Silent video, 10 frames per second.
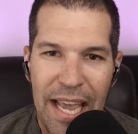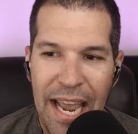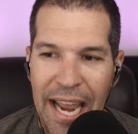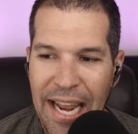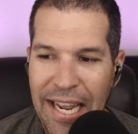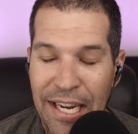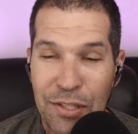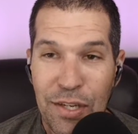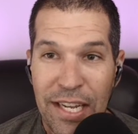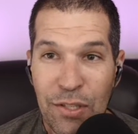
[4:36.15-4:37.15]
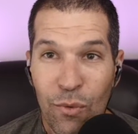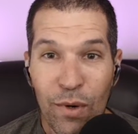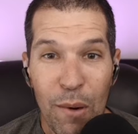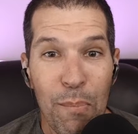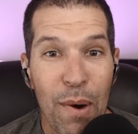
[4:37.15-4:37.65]
And it's a
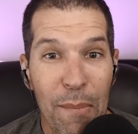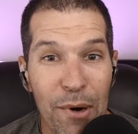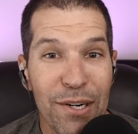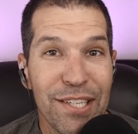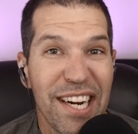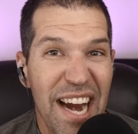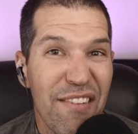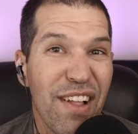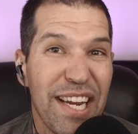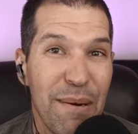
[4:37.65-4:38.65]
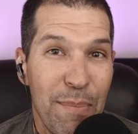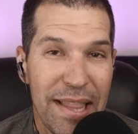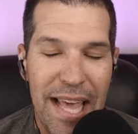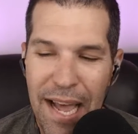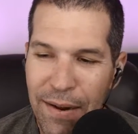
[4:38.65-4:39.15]
real bummer to kind of
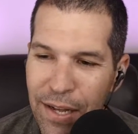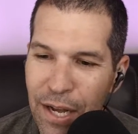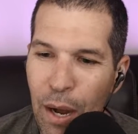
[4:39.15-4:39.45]
admit that.